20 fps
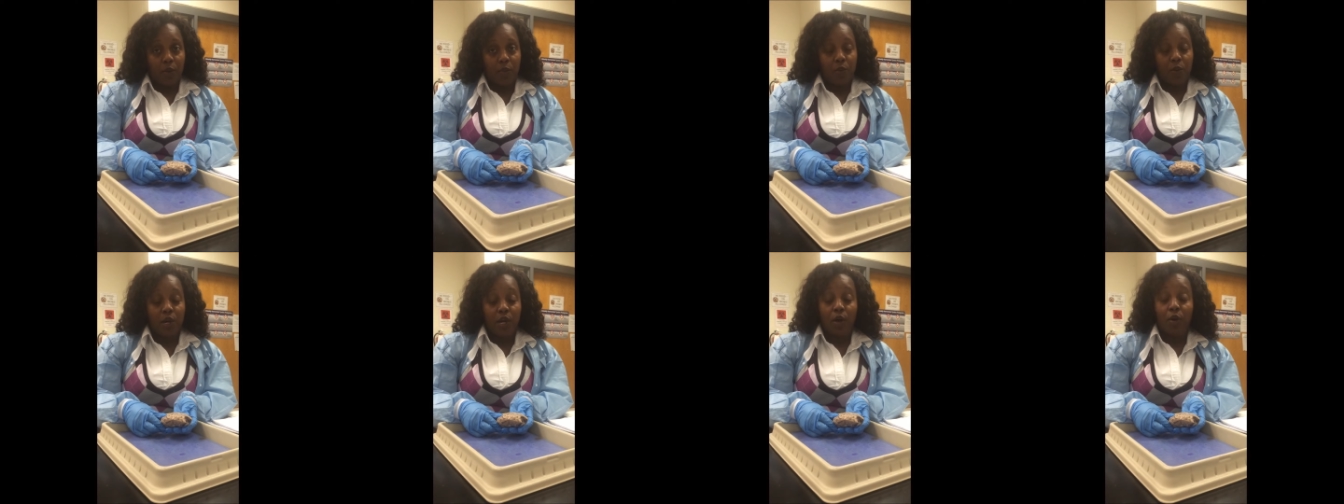
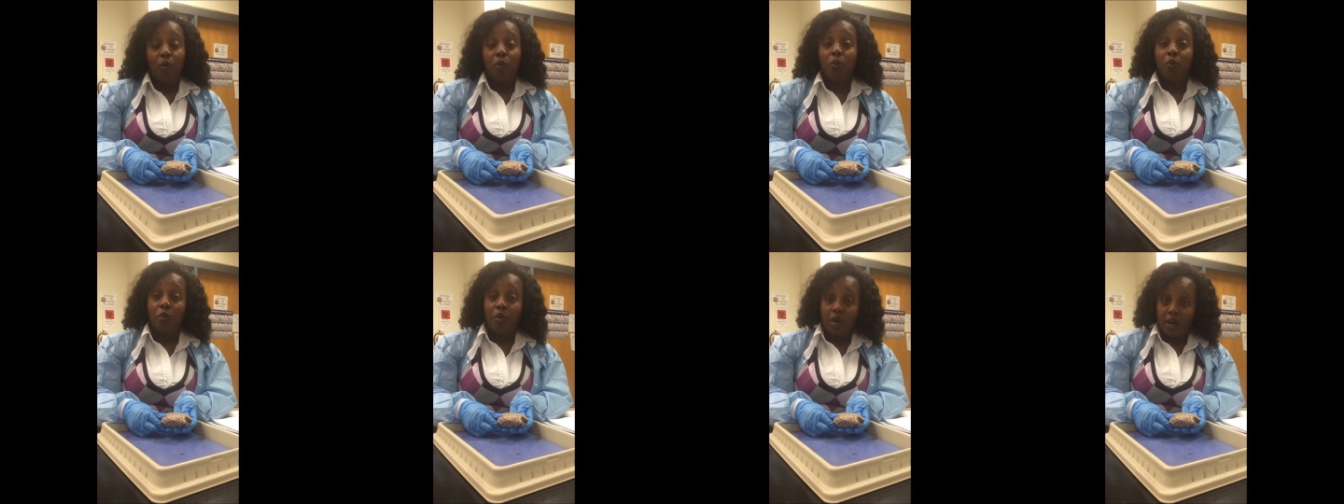Well,
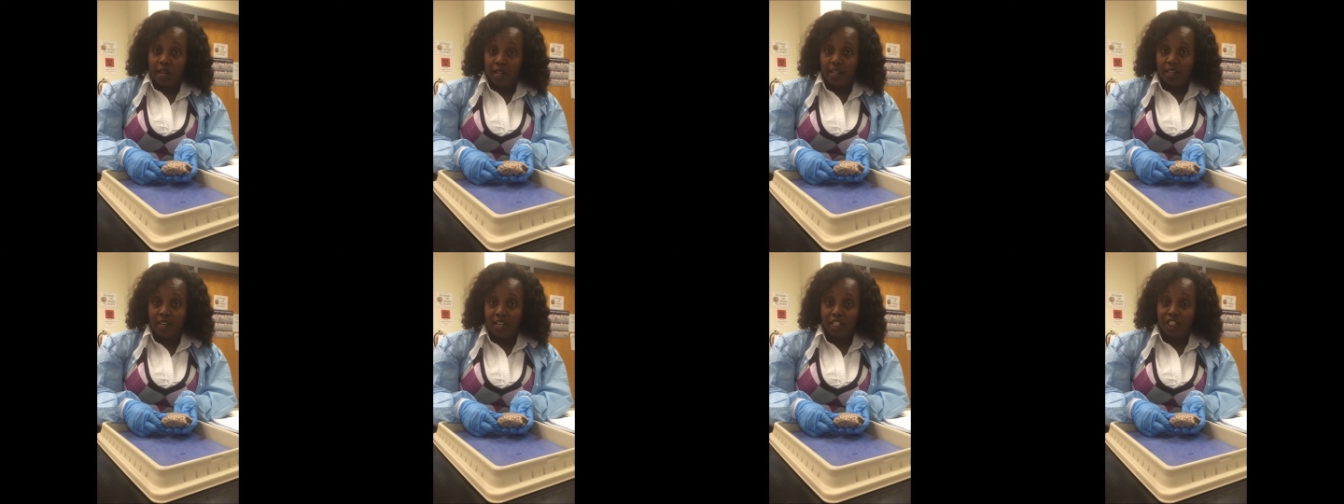
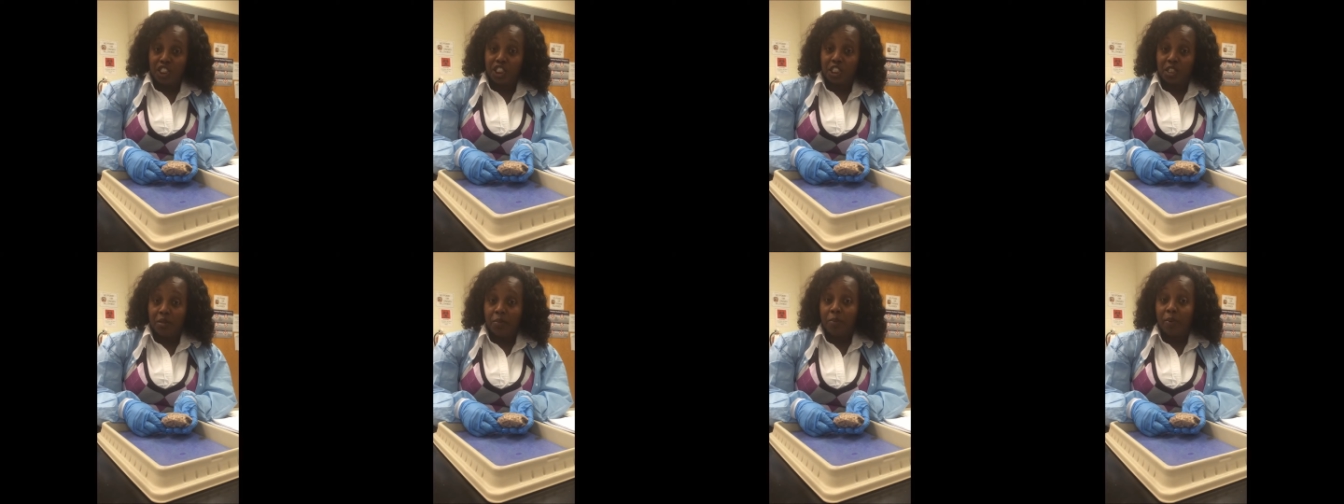one, a
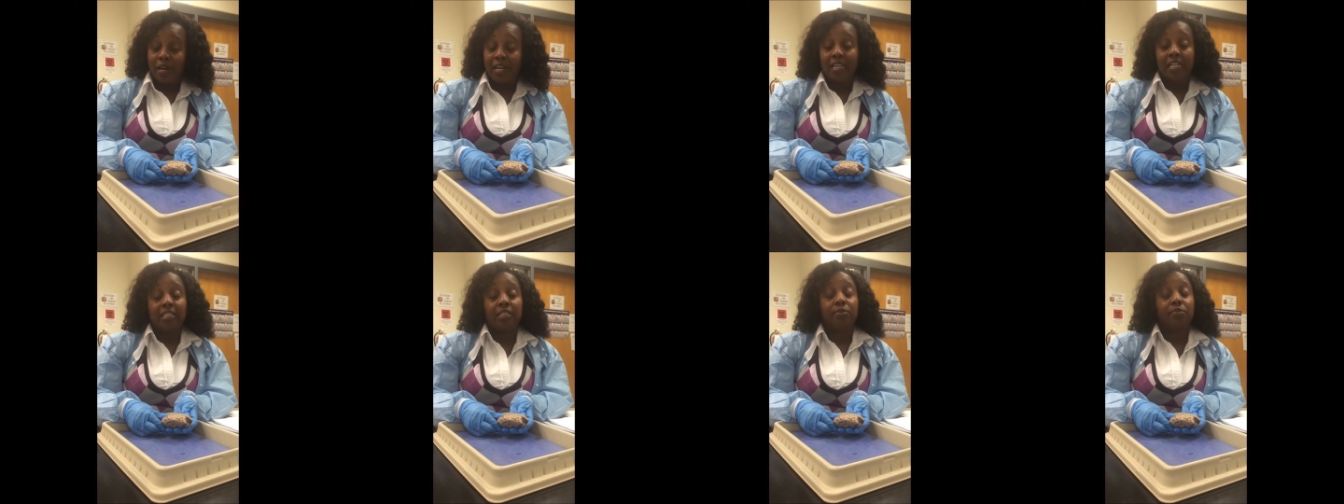sheep
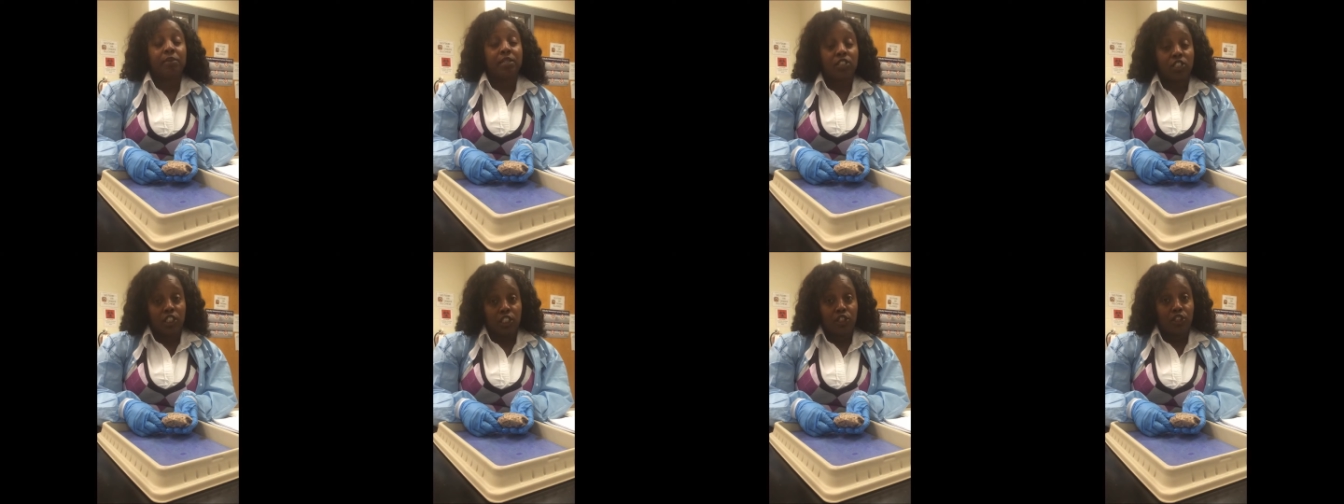brain is
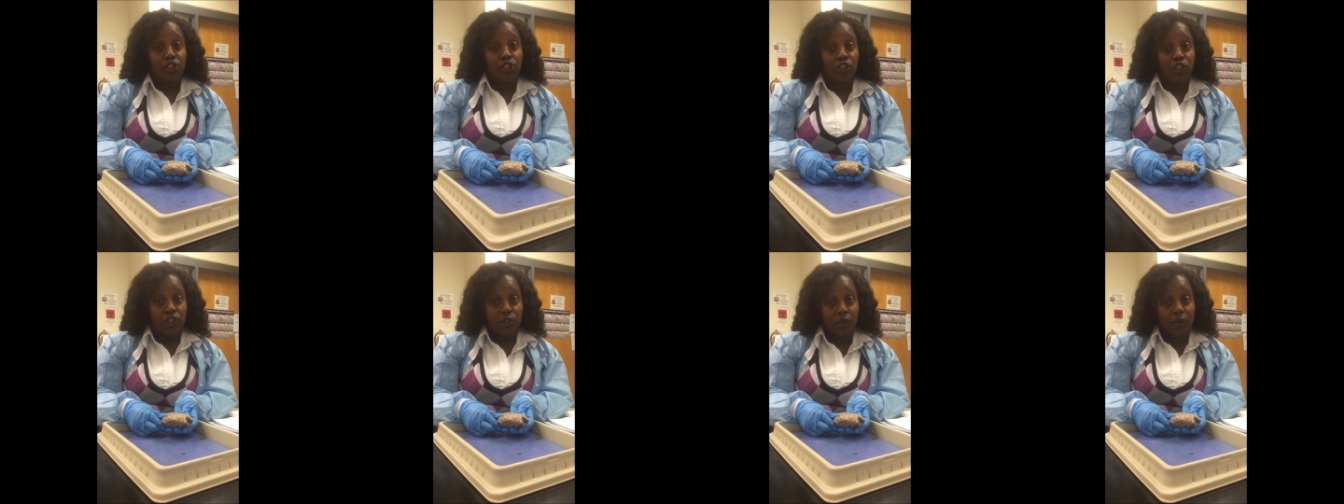much
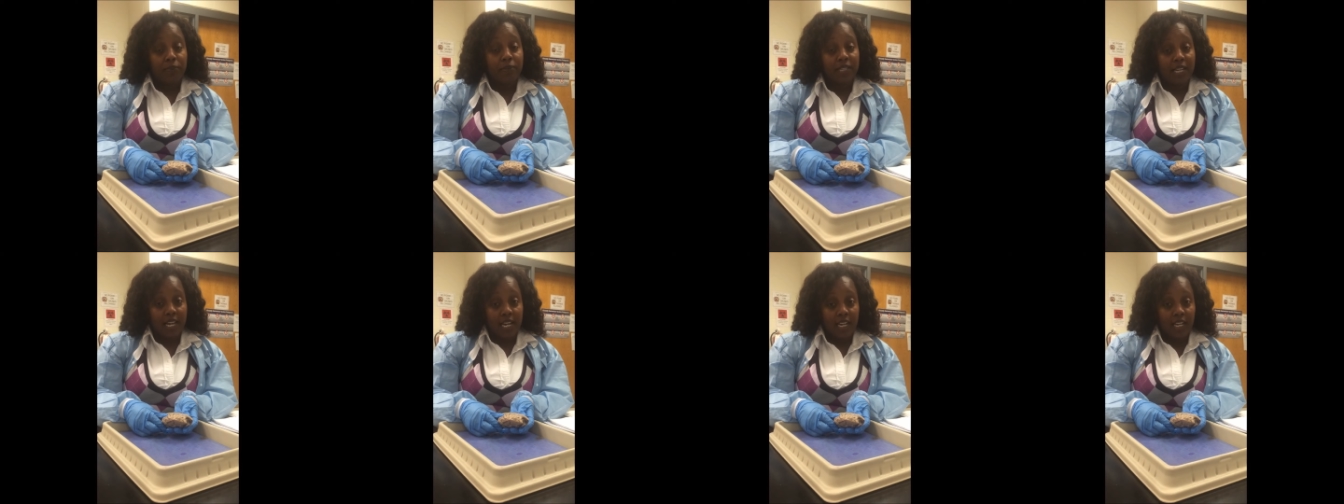easier to
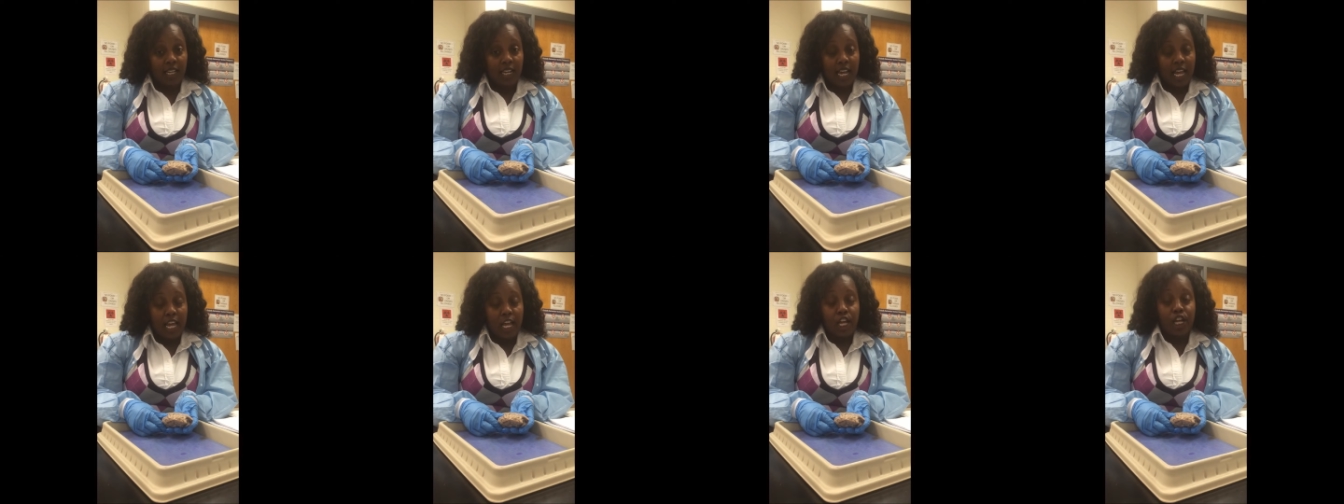
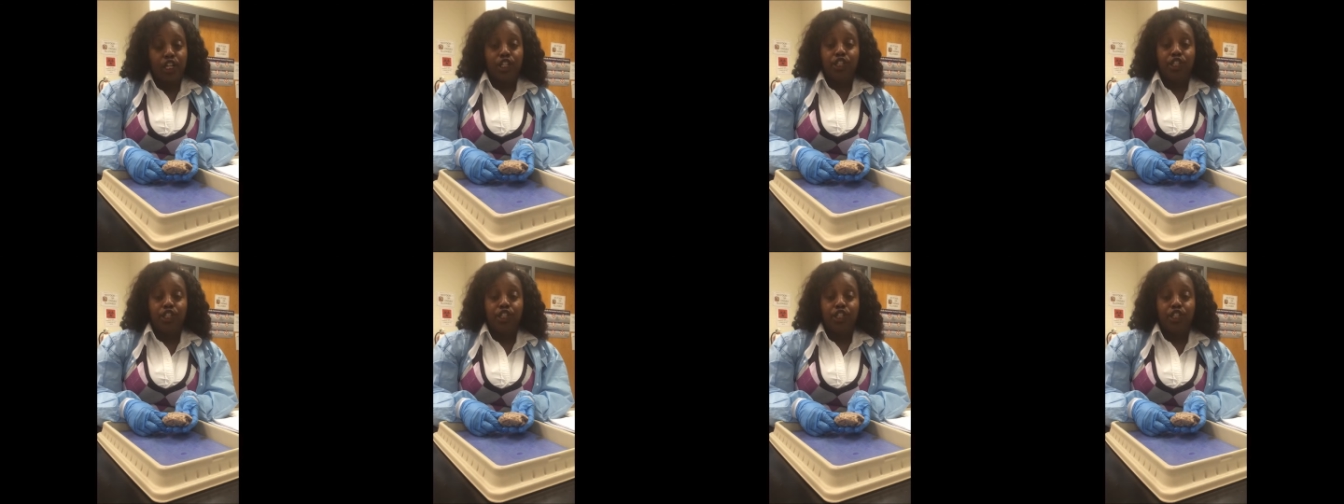obtain.